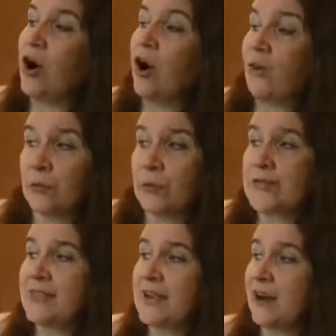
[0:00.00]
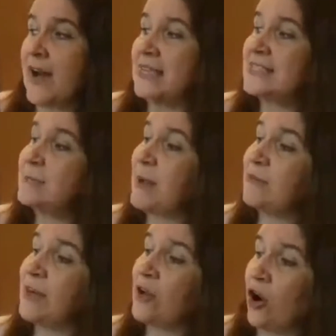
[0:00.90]
On the way there, I see my
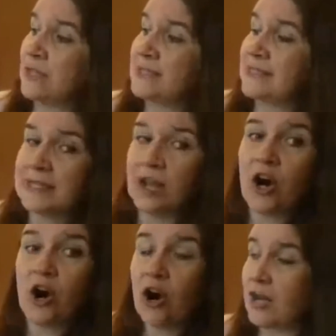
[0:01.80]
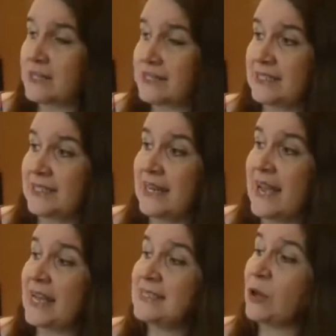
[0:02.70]
friend Austin. Austin
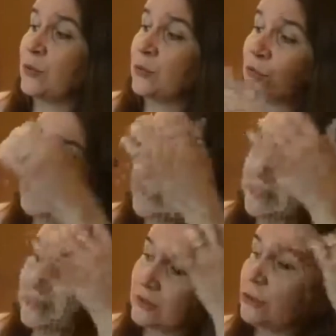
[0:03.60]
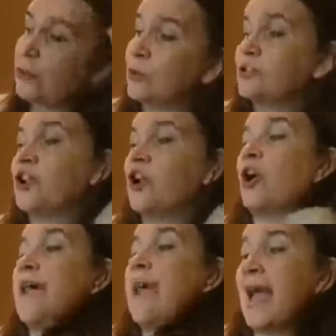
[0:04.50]
has a real cool
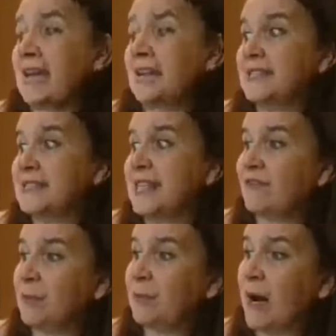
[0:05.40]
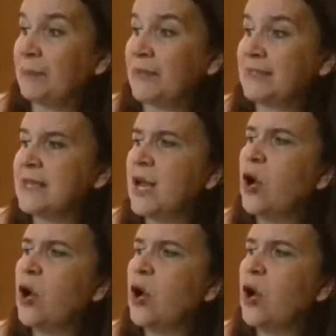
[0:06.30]
dog and 7 puppies.